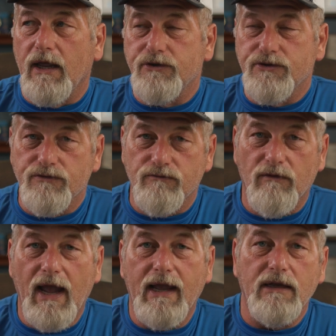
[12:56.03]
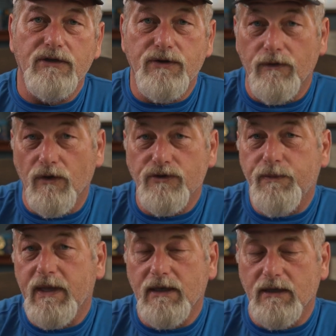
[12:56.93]
and drag it to those
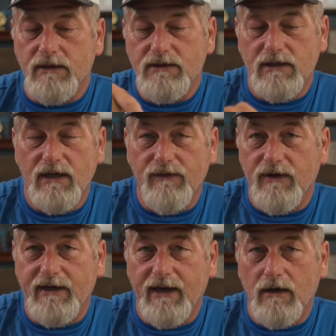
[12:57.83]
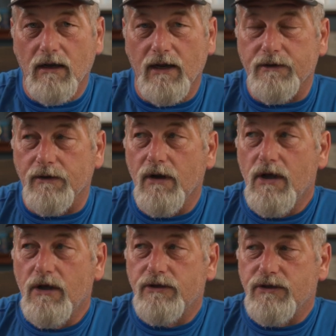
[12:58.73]
pins in the data collector
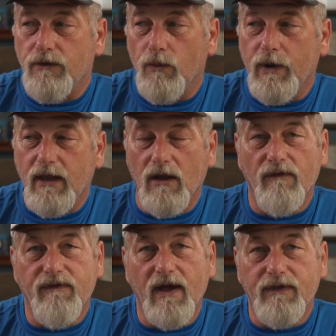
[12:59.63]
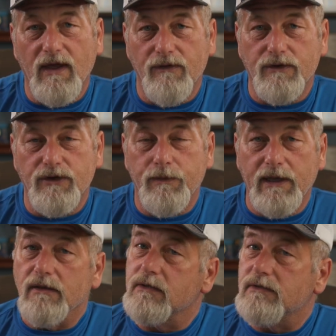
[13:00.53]
so that we can go find the other two
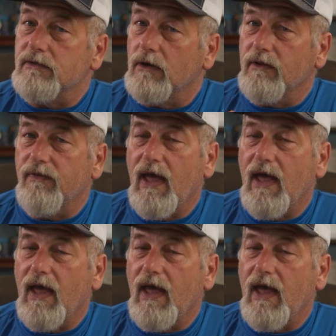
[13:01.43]
pins. Not only